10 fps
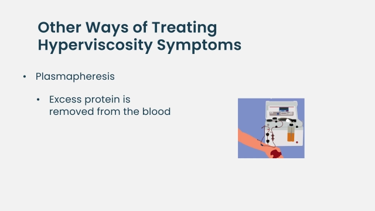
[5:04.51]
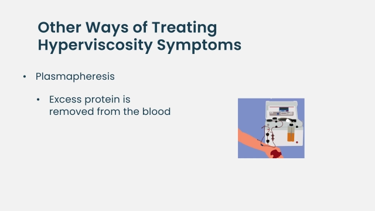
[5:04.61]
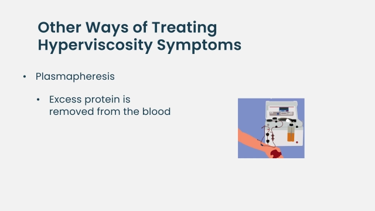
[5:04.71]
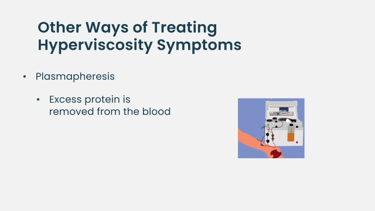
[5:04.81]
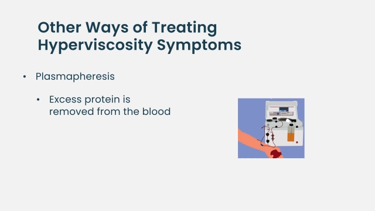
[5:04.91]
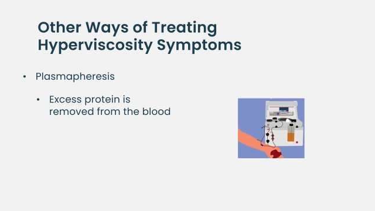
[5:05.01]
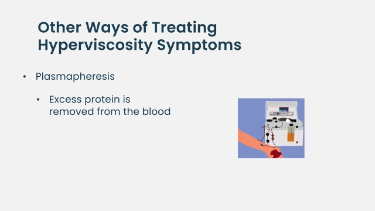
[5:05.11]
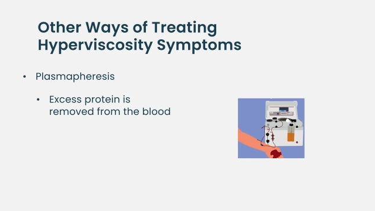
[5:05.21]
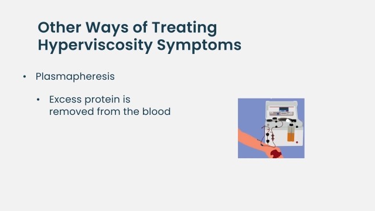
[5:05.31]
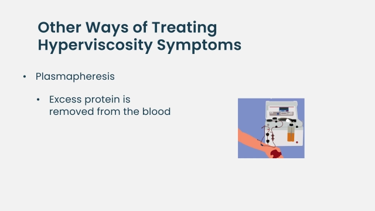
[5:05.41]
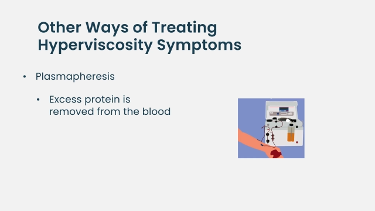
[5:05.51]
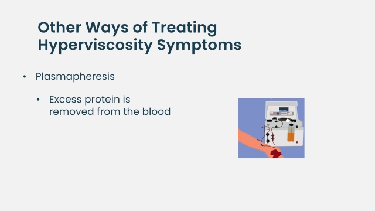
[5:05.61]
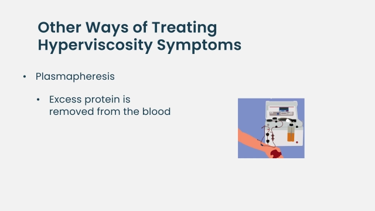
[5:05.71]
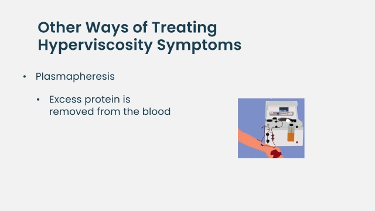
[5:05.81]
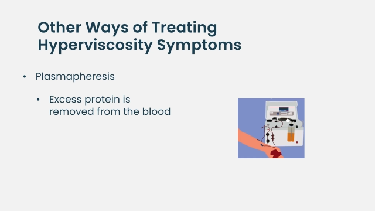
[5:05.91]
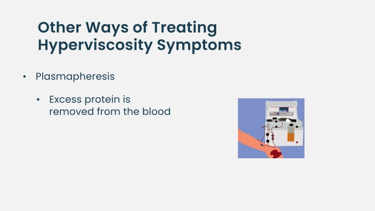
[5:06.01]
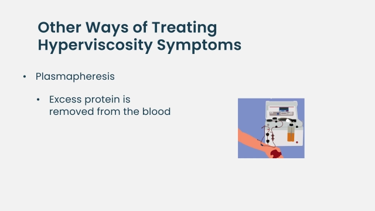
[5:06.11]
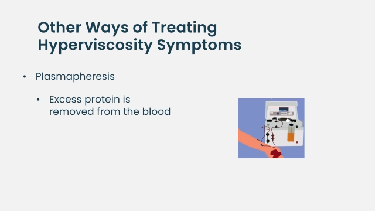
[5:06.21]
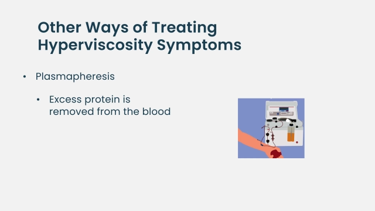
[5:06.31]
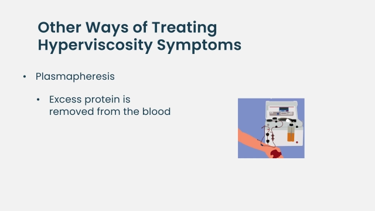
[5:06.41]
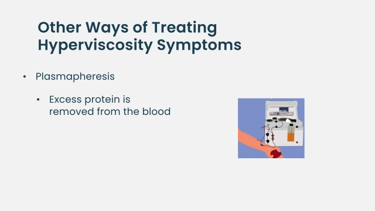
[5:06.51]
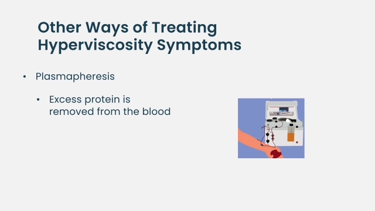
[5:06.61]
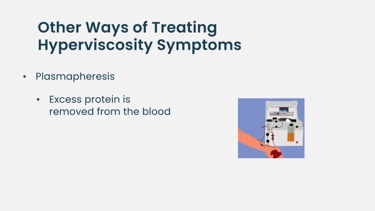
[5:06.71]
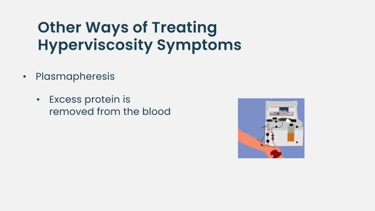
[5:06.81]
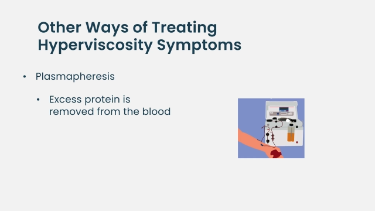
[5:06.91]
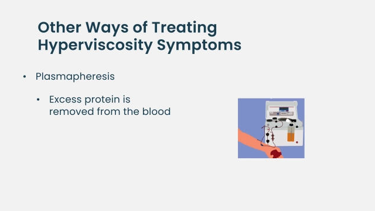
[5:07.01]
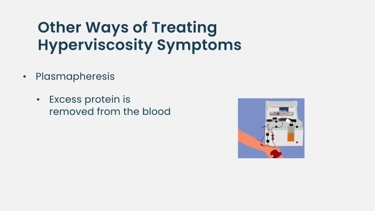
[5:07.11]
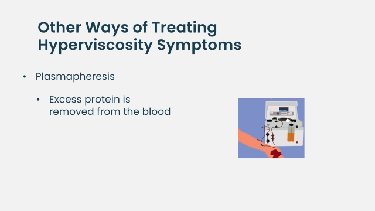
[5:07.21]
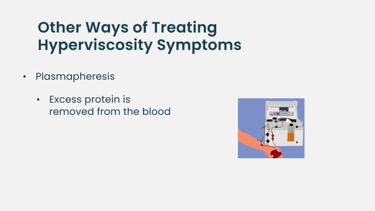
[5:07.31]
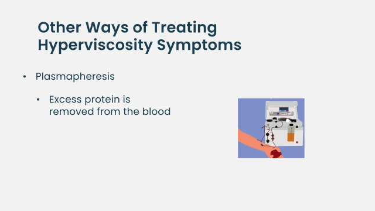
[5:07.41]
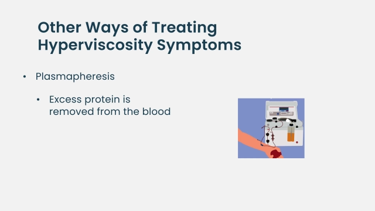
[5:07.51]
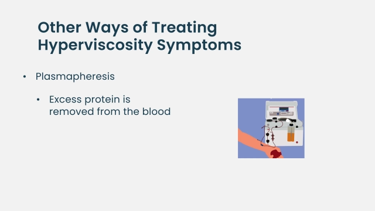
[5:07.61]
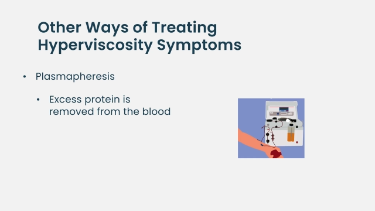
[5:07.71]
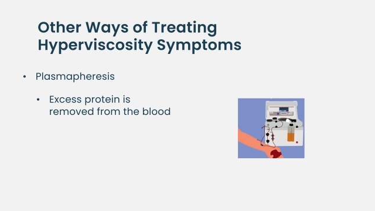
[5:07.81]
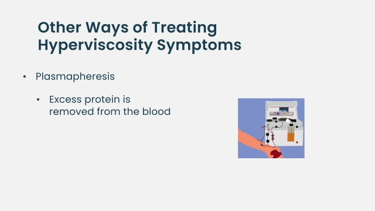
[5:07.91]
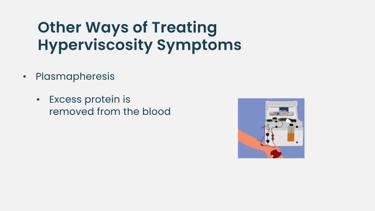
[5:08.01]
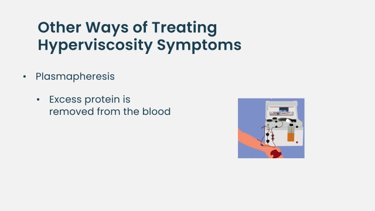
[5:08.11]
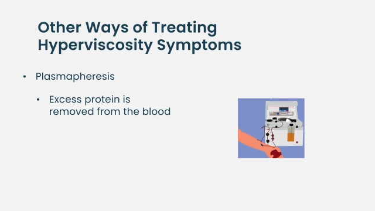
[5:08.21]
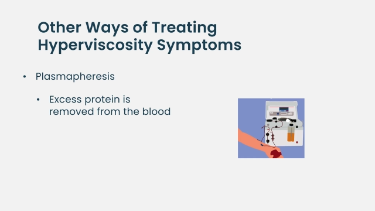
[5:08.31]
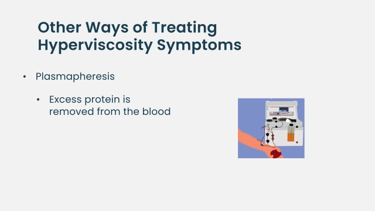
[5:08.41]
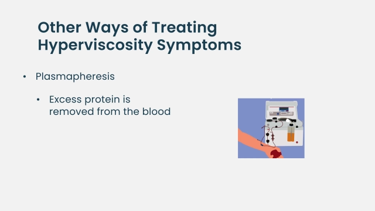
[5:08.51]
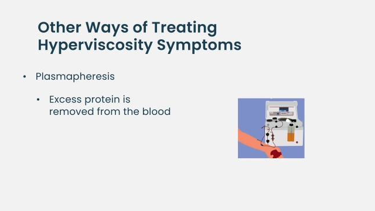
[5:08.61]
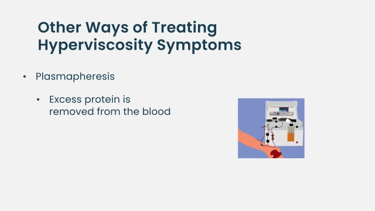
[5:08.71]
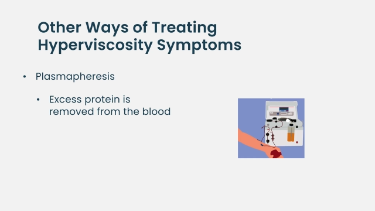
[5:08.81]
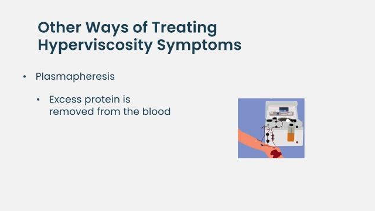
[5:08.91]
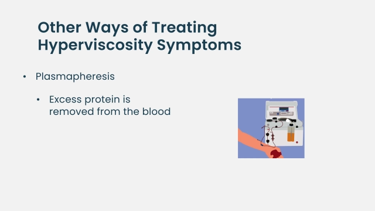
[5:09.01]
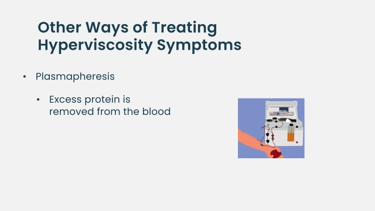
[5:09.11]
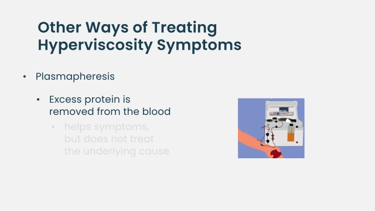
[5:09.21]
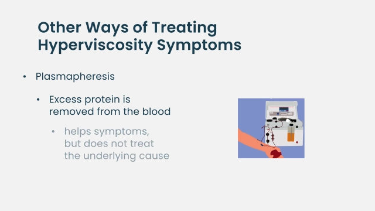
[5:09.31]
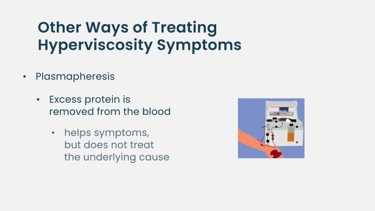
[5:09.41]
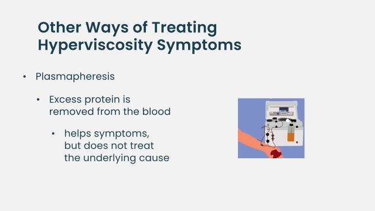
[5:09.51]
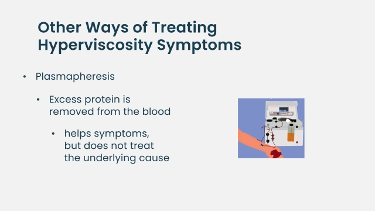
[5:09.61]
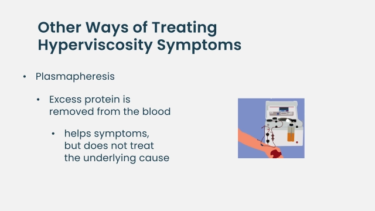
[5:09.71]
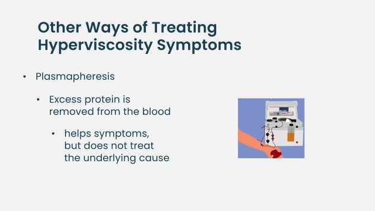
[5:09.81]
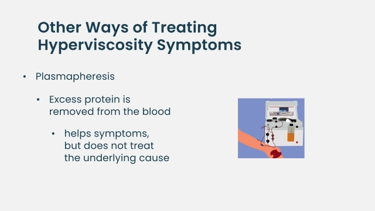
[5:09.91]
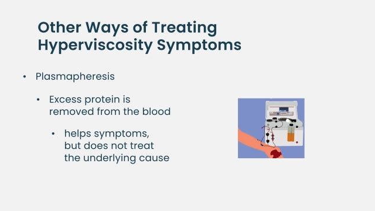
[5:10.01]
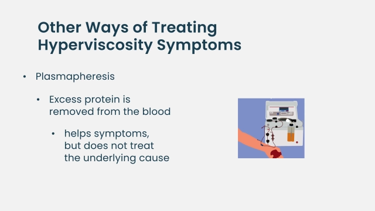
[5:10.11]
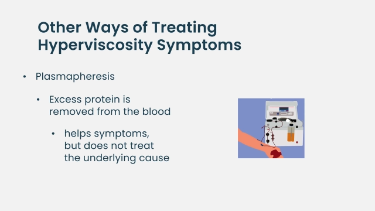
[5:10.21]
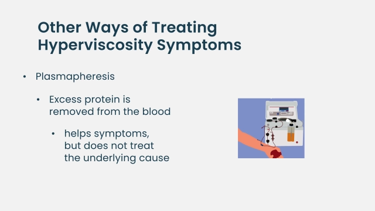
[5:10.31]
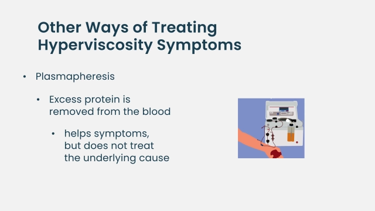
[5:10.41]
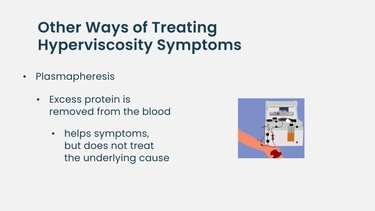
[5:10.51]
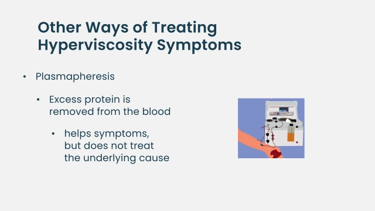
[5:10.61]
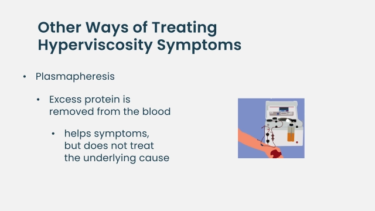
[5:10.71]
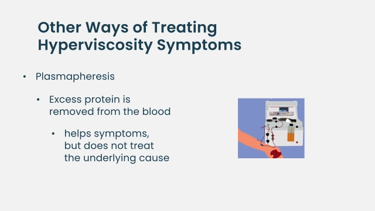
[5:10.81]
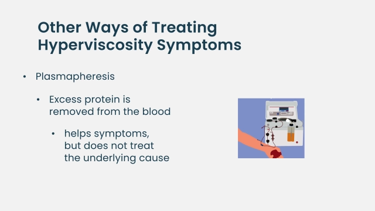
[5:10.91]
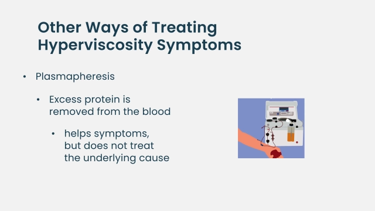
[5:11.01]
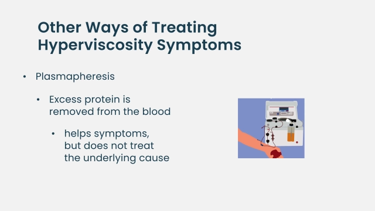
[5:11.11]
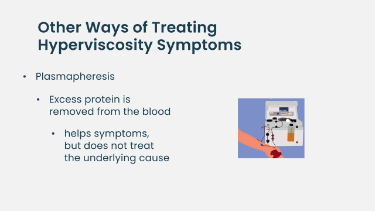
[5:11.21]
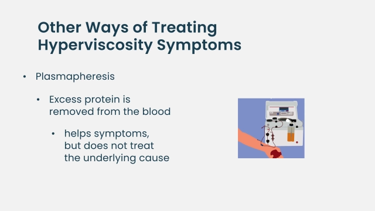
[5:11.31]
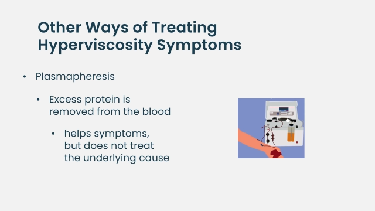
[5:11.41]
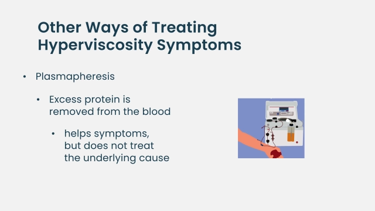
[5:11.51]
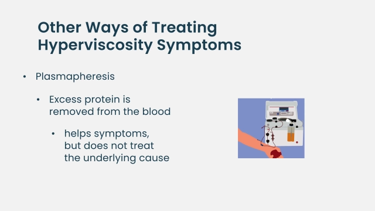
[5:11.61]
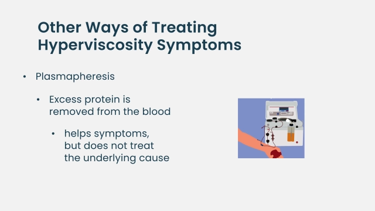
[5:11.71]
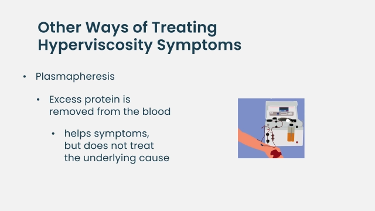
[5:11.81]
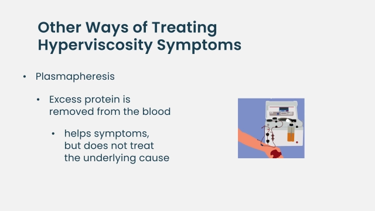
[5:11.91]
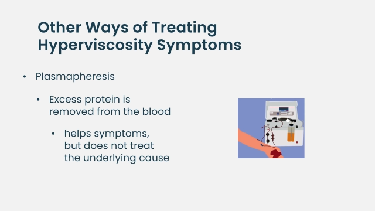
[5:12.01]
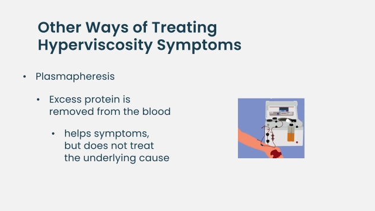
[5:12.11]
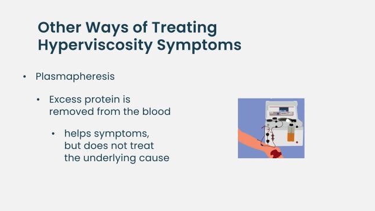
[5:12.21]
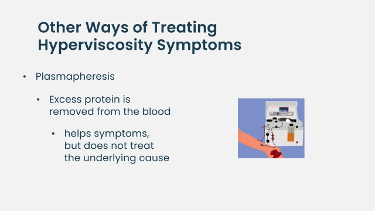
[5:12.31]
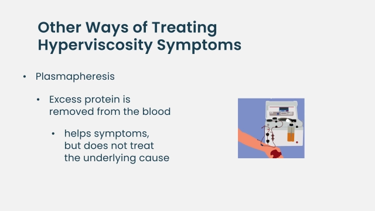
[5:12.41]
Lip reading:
Nobody's mouth can be seen.